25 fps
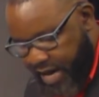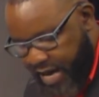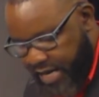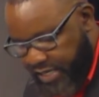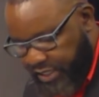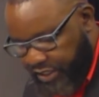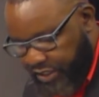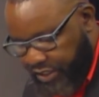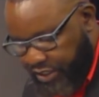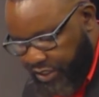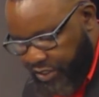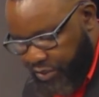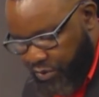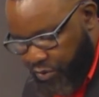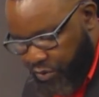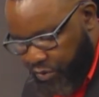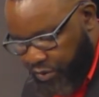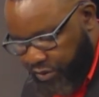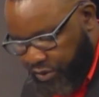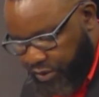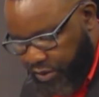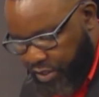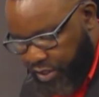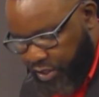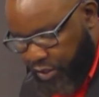
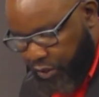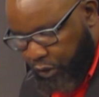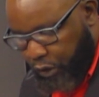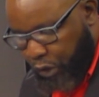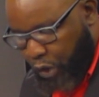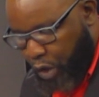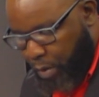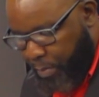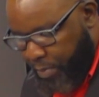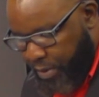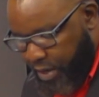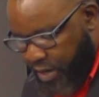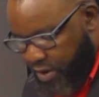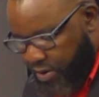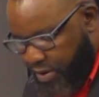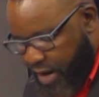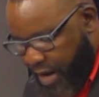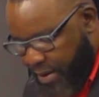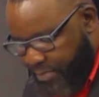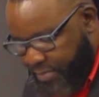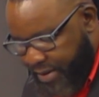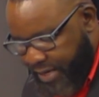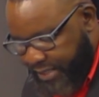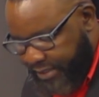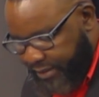NGOs, top
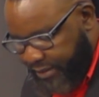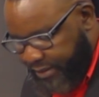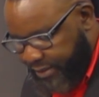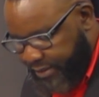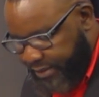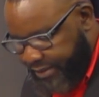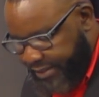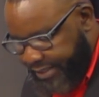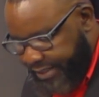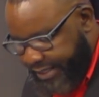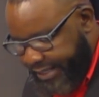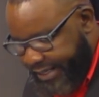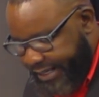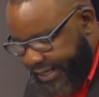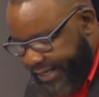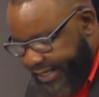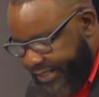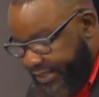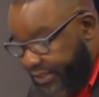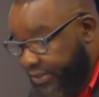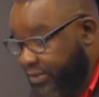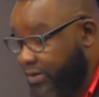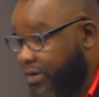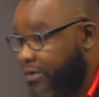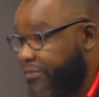grabbers,
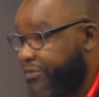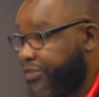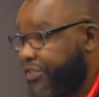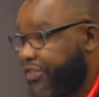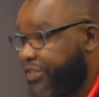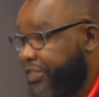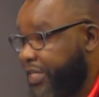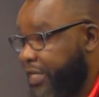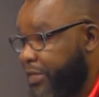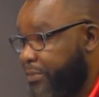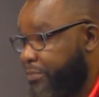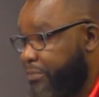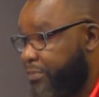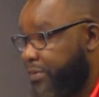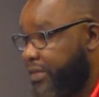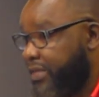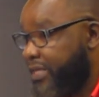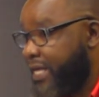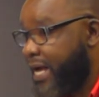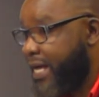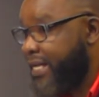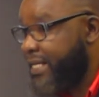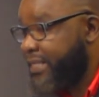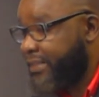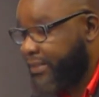list of shame.
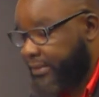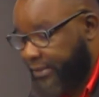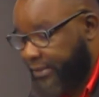That